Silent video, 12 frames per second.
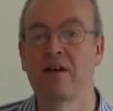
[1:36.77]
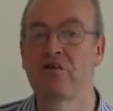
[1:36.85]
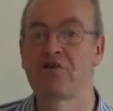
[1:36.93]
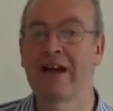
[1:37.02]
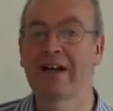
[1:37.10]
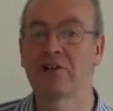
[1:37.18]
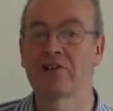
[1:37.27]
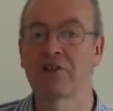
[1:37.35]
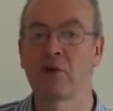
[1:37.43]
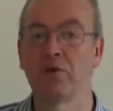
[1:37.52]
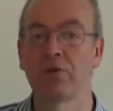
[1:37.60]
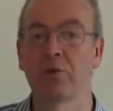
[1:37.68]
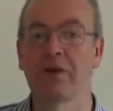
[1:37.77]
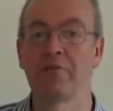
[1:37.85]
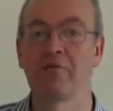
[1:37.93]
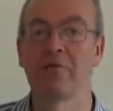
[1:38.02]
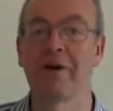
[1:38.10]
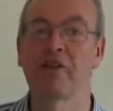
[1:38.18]
Dragon stores all the
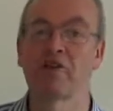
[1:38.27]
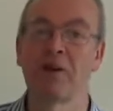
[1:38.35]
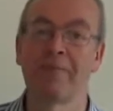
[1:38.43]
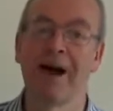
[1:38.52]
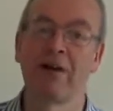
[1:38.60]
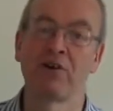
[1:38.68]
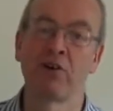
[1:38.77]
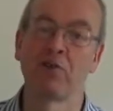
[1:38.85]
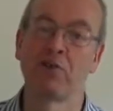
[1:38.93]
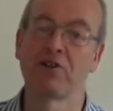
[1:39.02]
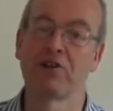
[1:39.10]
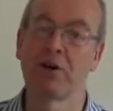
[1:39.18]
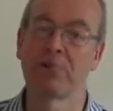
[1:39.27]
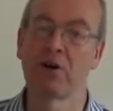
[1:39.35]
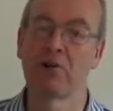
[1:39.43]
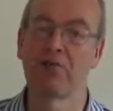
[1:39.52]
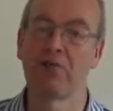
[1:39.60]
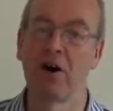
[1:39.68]
information about your voice in a
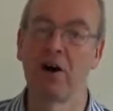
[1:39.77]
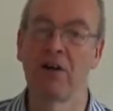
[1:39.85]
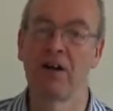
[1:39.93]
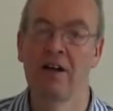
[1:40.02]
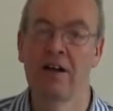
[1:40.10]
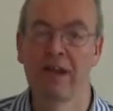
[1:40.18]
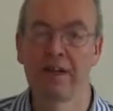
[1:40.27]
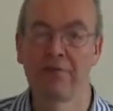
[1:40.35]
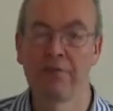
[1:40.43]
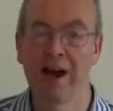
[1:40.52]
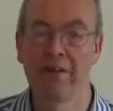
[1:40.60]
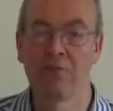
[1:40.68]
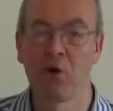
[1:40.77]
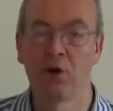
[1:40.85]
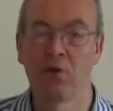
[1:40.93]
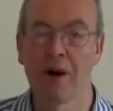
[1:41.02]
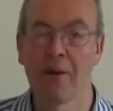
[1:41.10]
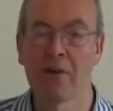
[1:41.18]
profile, and if you have more
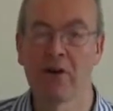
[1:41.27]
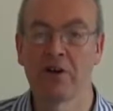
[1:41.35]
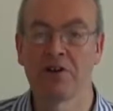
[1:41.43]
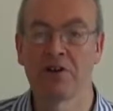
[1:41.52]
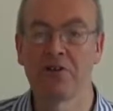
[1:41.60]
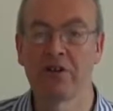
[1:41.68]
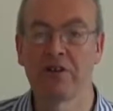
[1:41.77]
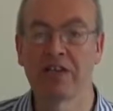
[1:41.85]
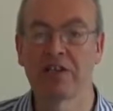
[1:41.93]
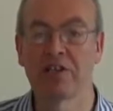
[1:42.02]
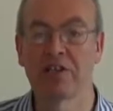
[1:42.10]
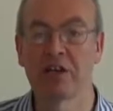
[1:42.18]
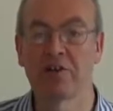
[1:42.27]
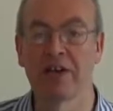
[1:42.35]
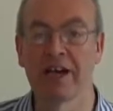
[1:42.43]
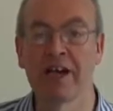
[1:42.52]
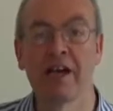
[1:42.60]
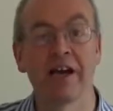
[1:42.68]
than one person who needs to use
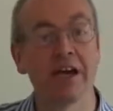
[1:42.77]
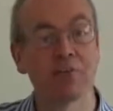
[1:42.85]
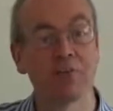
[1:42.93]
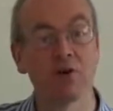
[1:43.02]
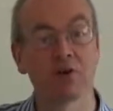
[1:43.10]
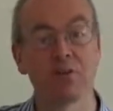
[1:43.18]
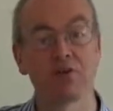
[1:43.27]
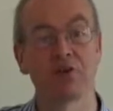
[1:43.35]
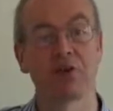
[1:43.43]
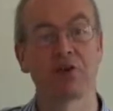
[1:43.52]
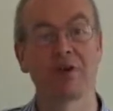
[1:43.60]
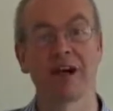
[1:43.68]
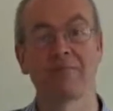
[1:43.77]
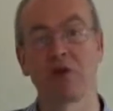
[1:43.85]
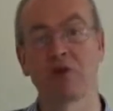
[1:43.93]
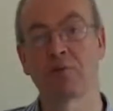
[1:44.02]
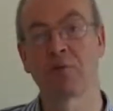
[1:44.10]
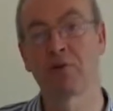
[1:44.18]
it, it's possible to create
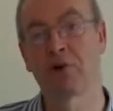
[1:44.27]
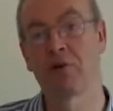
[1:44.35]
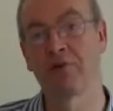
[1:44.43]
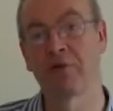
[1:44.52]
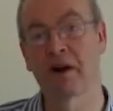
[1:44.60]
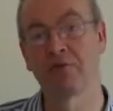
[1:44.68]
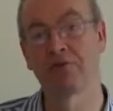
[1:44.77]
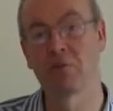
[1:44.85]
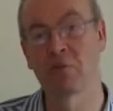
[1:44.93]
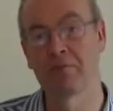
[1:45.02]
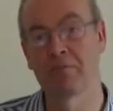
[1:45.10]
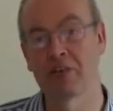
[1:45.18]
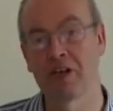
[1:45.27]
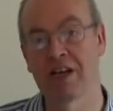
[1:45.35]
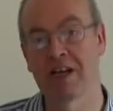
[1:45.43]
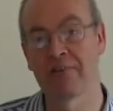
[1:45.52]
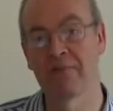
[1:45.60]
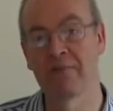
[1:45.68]
multiple profiles on one
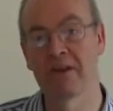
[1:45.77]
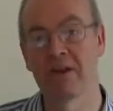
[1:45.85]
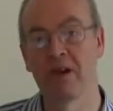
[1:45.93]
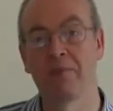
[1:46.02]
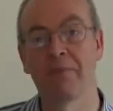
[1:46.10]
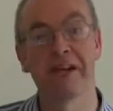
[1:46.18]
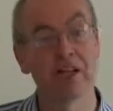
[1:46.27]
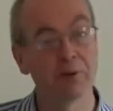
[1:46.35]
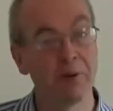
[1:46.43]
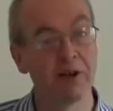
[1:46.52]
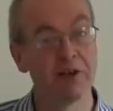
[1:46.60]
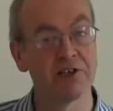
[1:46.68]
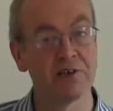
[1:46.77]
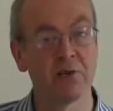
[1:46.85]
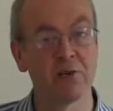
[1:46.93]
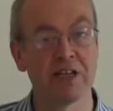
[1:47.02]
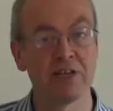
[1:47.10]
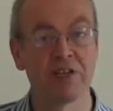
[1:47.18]
machine, but each person
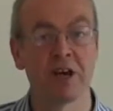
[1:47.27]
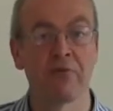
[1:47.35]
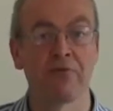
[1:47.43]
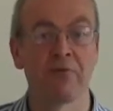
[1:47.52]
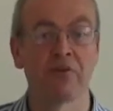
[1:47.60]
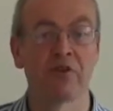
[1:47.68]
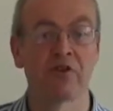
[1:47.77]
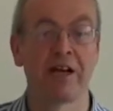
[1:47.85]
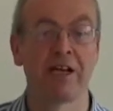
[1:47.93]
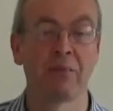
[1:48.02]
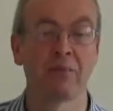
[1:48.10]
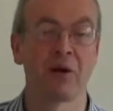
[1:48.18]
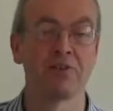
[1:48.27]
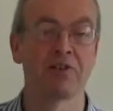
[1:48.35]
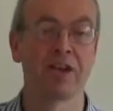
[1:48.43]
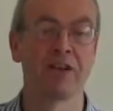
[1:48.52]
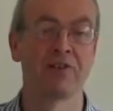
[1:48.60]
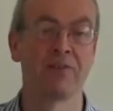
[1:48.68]
will need to go through the training
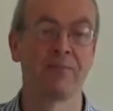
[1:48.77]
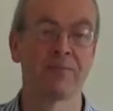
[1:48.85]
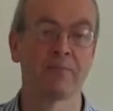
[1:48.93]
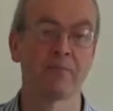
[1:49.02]
process.